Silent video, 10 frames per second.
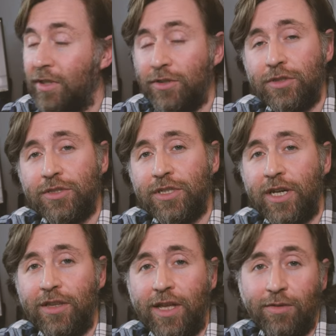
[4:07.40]
and just
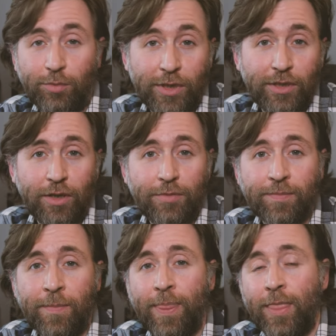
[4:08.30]
share that window,
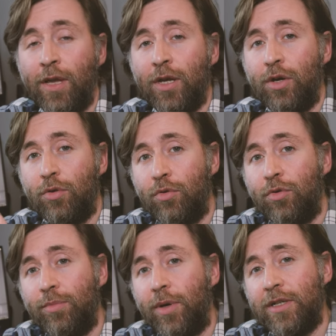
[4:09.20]

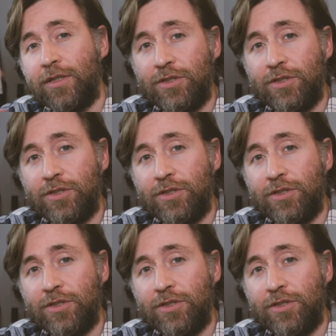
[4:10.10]
or by